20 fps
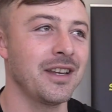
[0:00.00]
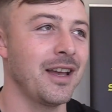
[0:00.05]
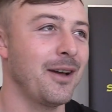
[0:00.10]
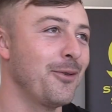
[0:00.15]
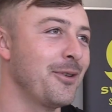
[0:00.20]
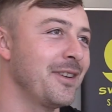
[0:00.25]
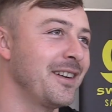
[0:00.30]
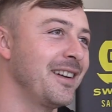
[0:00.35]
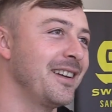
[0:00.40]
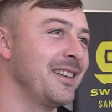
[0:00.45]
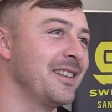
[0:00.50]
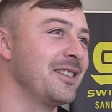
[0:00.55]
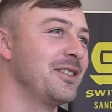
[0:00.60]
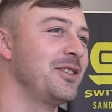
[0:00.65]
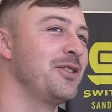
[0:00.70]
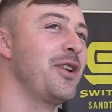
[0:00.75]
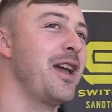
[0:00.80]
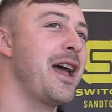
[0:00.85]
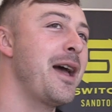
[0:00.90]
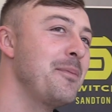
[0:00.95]
I wanted
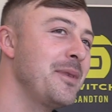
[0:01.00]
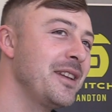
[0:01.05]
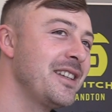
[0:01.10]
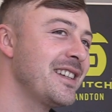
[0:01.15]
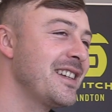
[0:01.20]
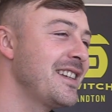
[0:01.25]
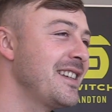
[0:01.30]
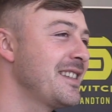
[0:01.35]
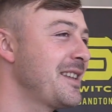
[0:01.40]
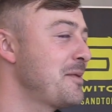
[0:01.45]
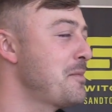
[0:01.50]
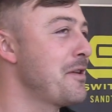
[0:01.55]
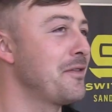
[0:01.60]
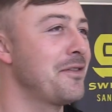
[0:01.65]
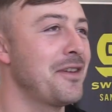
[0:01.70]
to do amateurs, and my